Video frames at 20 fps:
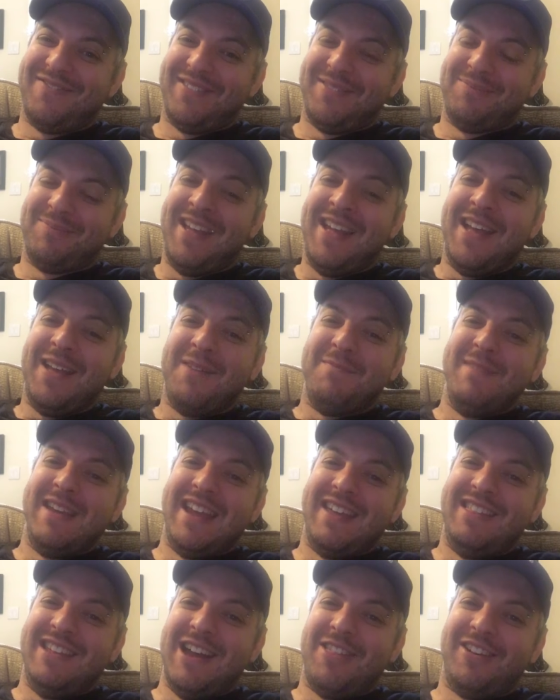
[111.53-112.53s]
and me
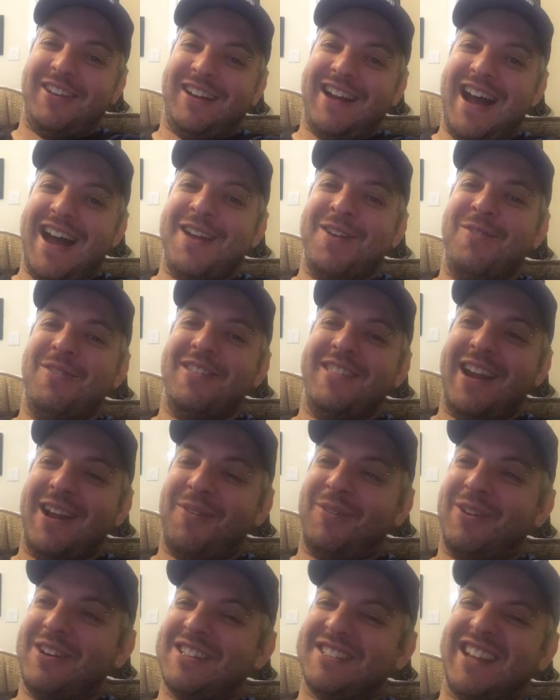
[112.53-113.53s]
and the other guy who were there
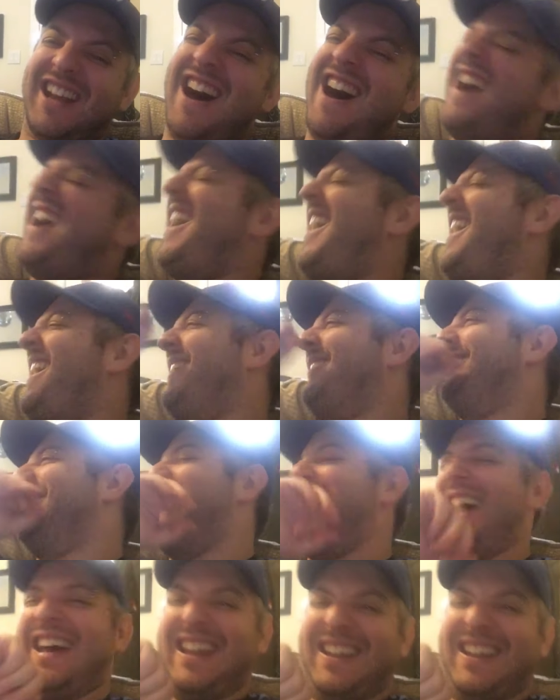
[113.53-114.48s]
were just like, "Oh man,"